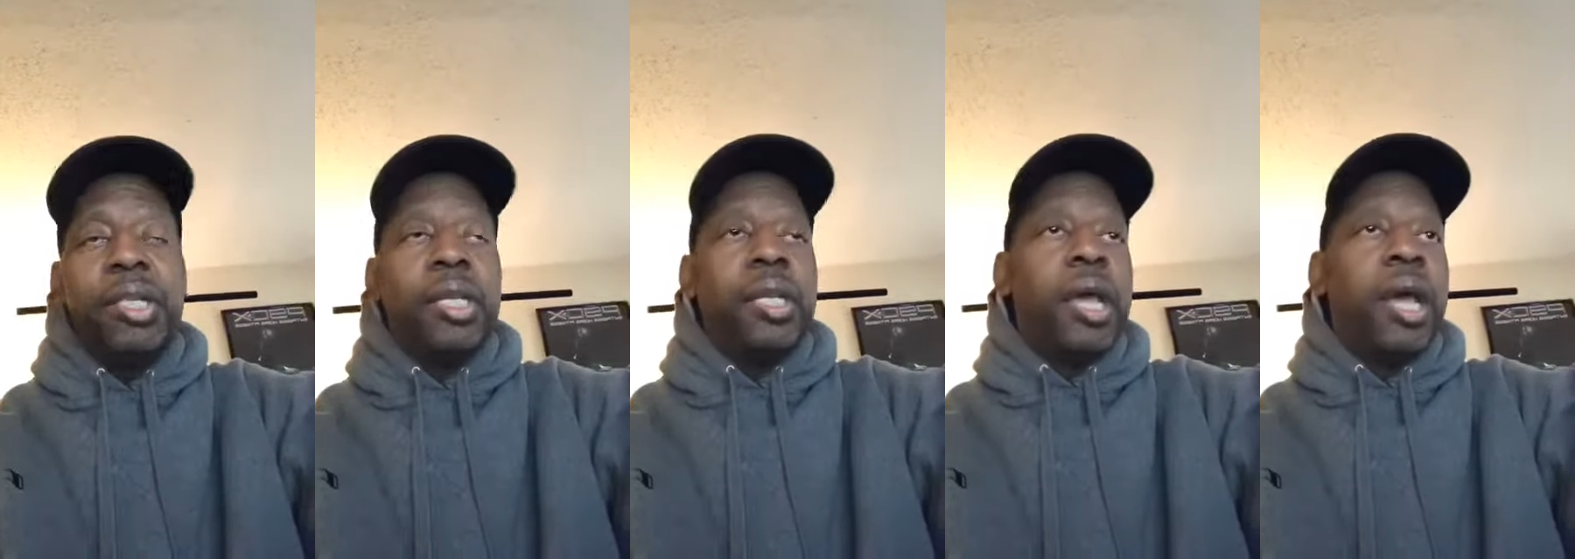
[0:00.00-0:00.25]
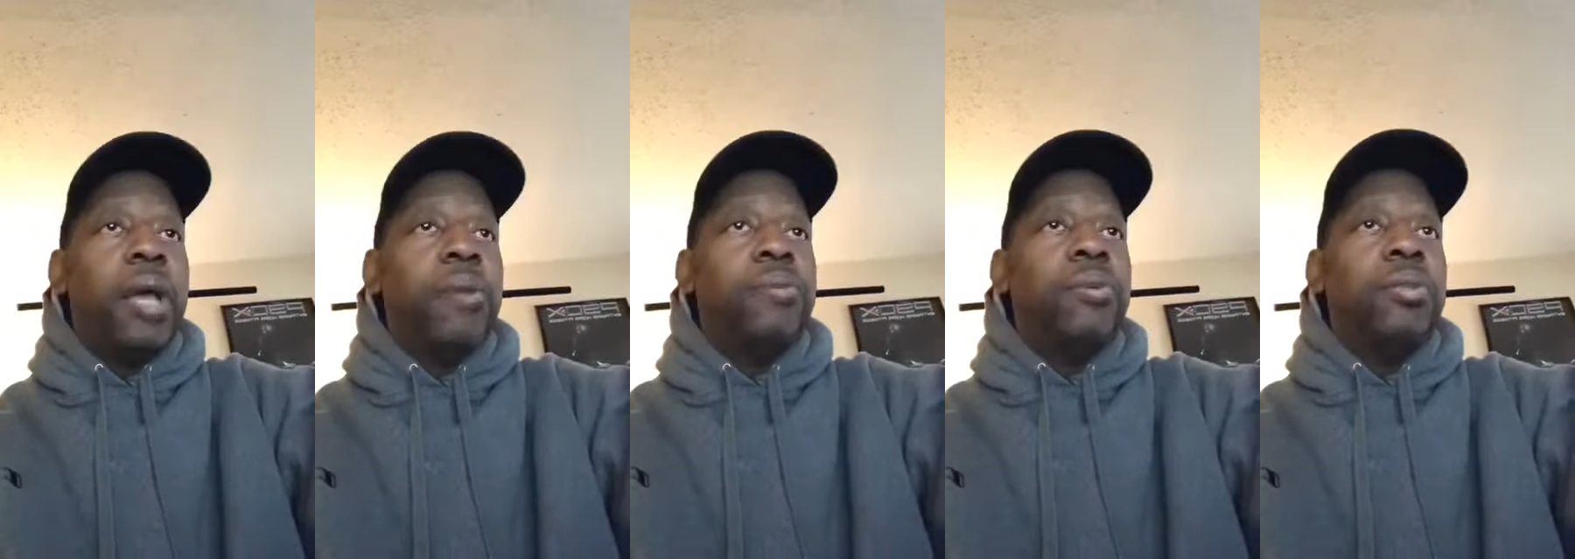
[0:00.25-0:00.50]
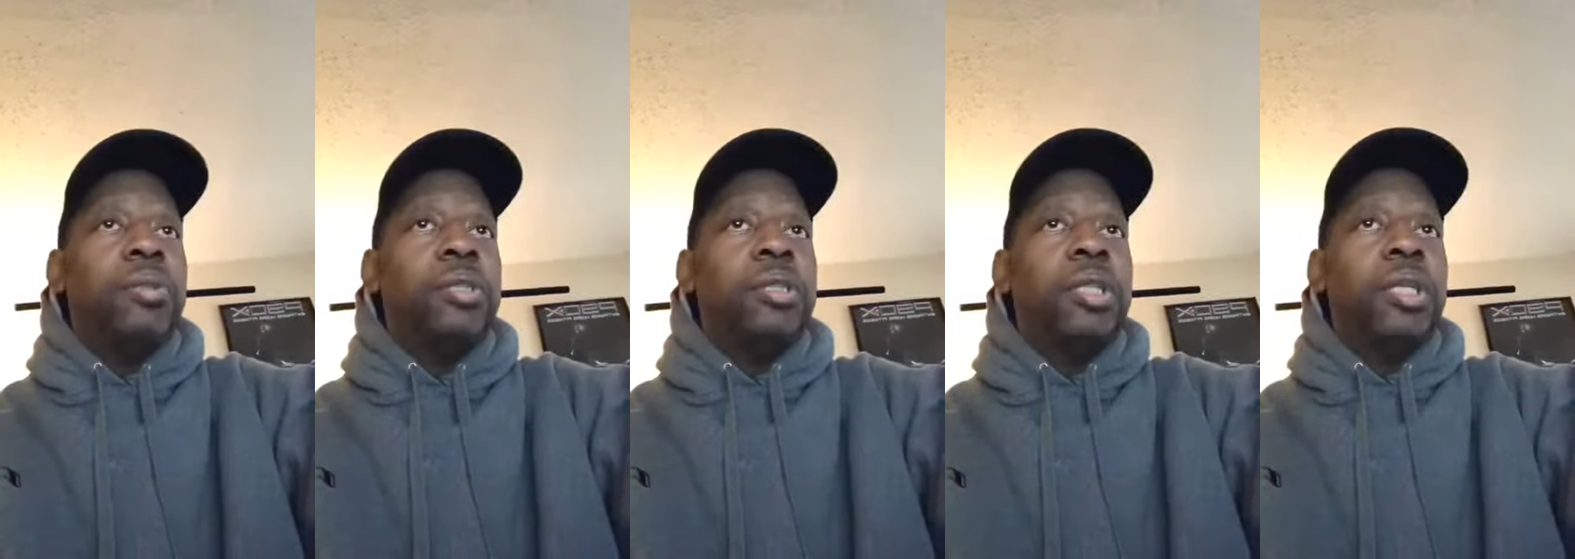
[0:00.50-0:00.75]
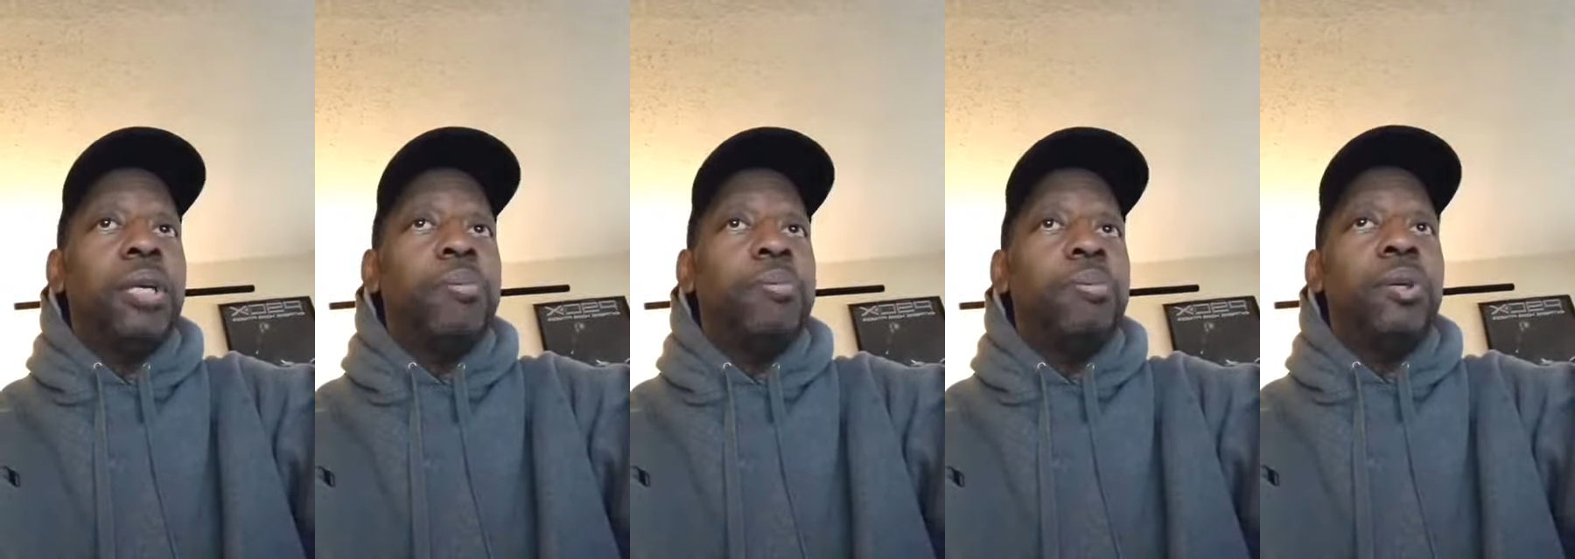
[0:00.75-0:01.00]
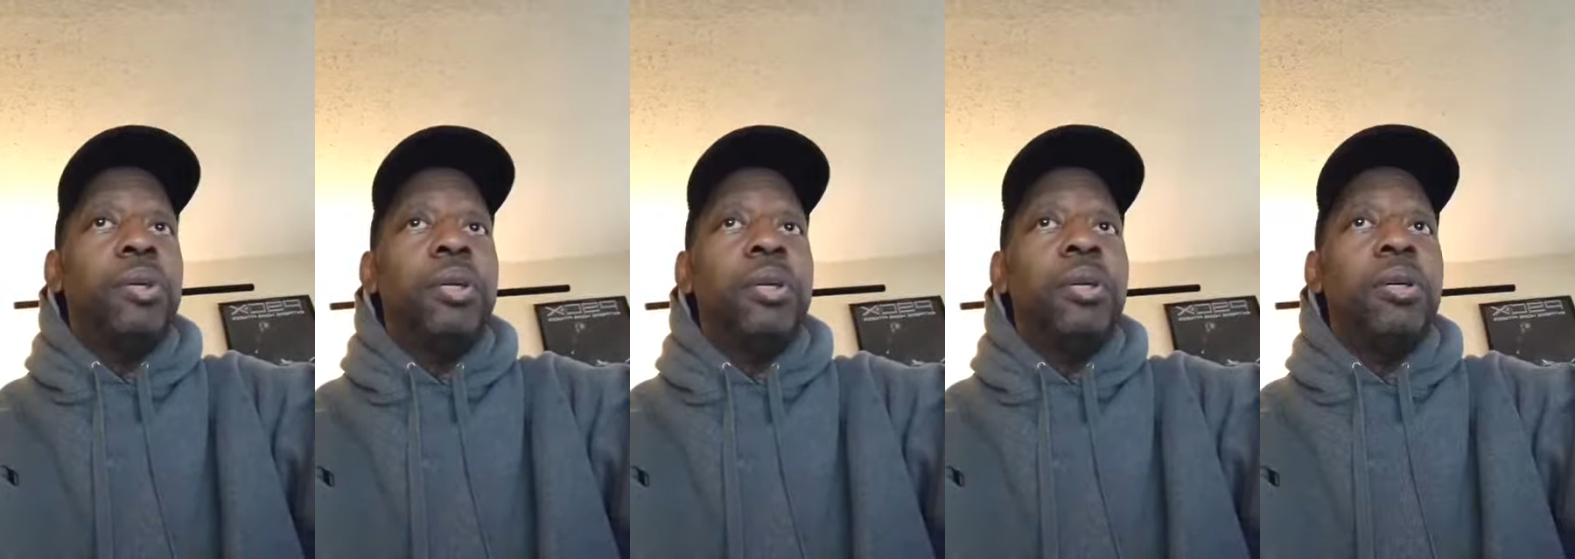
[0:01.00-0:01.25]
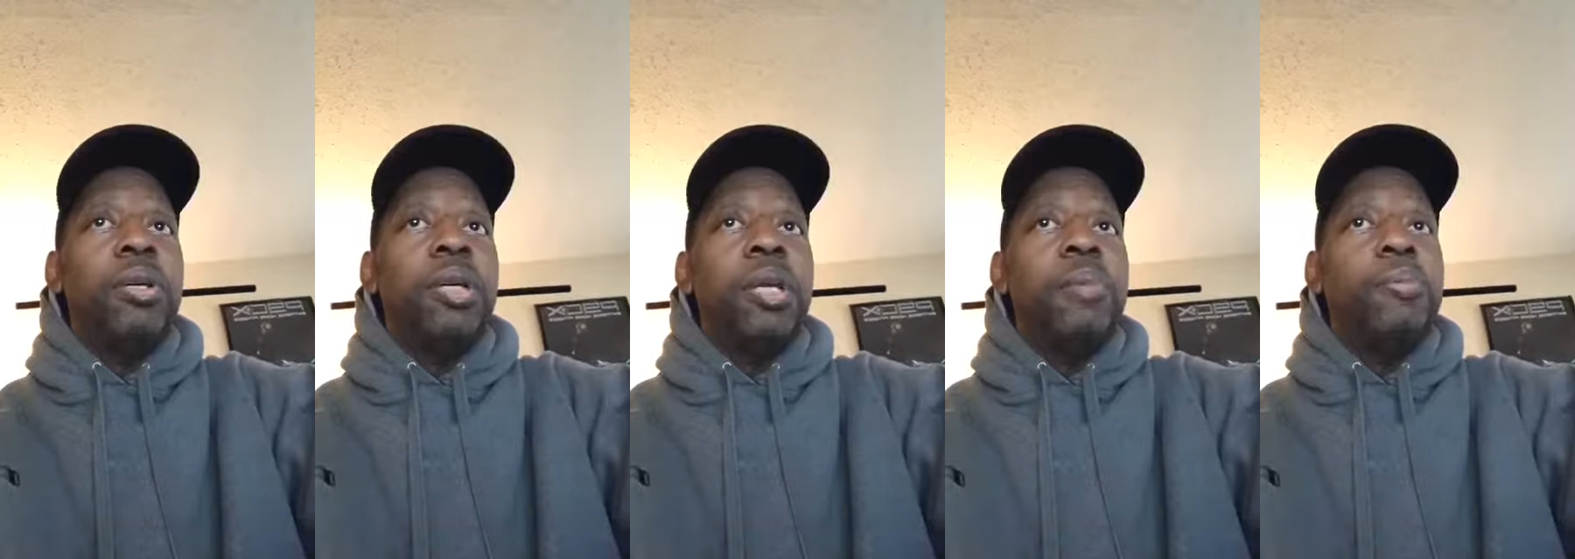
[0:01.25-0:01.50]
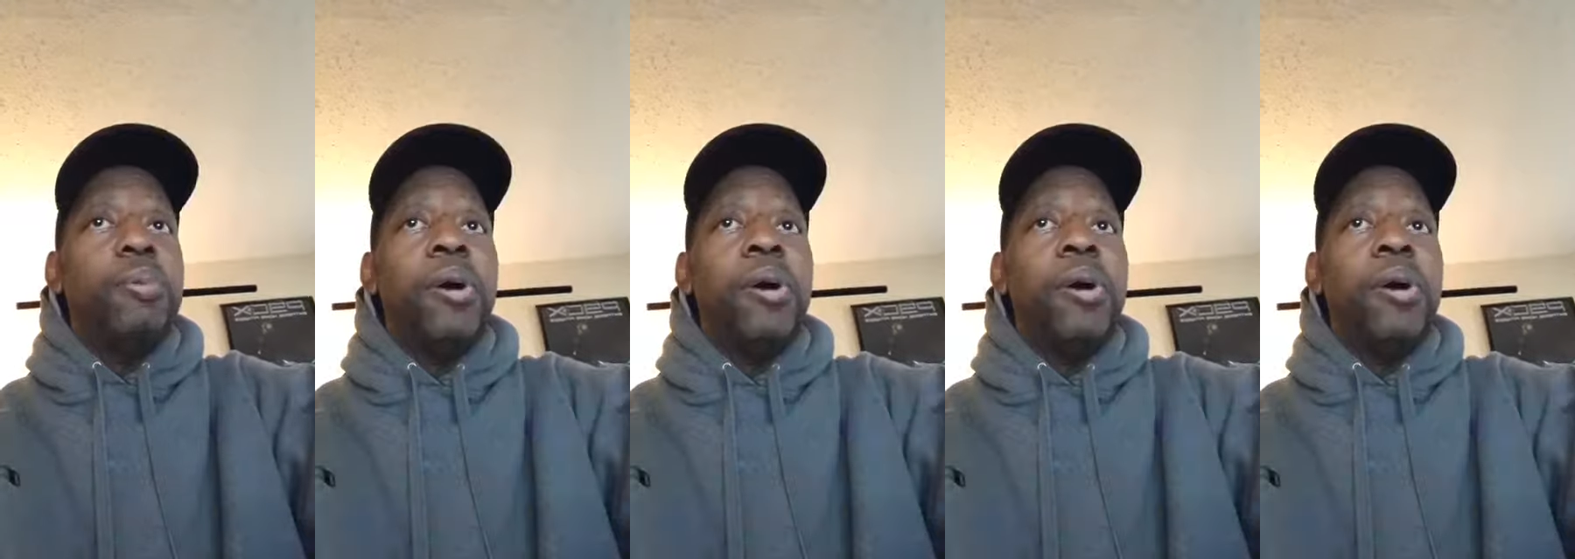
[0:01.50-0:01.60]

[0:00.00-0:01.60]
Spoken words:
and I will keep you